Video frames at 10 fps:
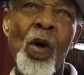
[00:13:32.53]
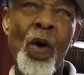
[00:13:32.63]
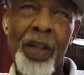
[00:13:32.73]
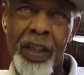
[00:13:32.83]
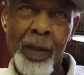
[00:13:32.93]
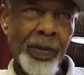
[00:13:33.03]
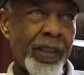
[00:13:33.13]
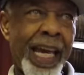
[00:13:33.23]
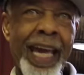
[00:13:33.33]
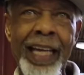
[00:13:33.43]
cornered
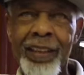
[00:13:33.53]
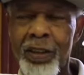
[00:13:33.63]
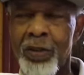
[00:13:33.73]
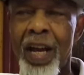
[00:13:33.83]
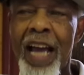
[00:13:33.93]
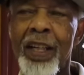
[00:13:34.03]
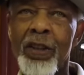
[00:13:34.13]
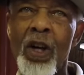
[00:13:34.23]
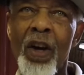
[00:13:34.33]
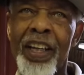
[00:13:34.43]
upstairs and trying to
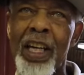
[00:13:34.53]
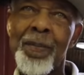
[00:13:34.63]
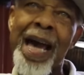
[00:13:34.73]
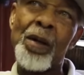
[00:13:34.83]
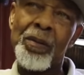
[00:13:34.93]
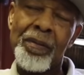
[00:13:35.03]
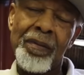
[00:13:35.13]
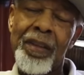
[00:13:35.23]
talk him out